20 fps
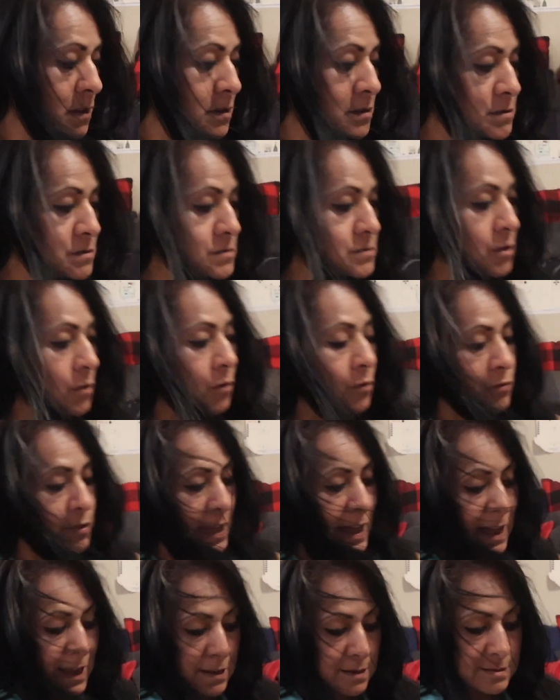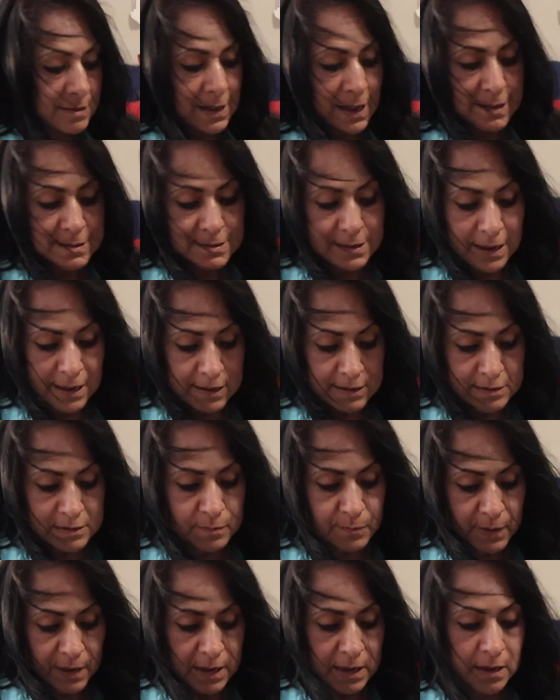So that takes
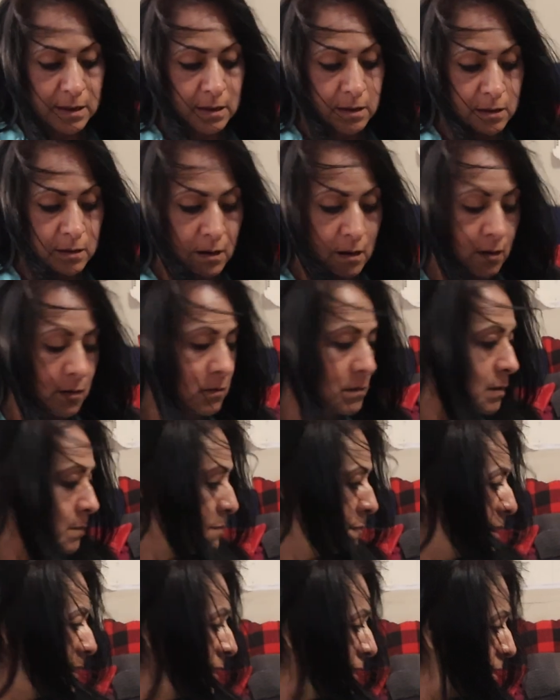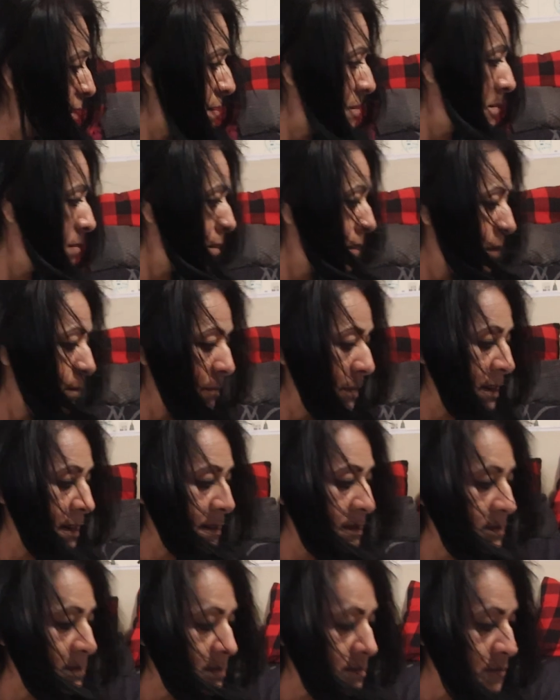me, a minute
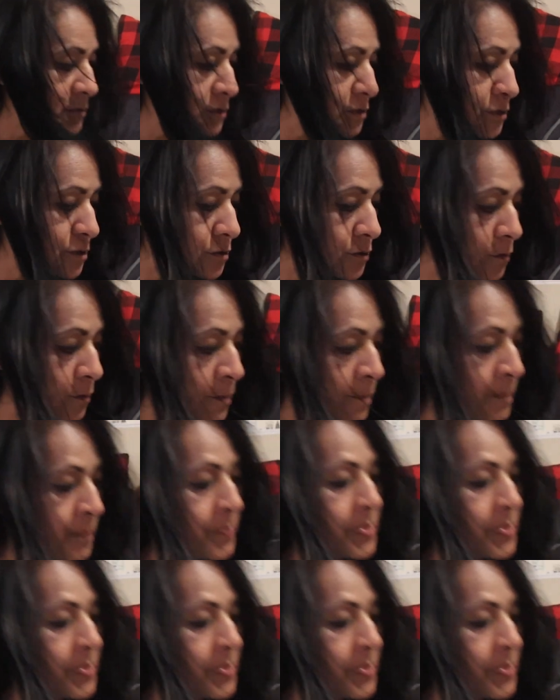to do.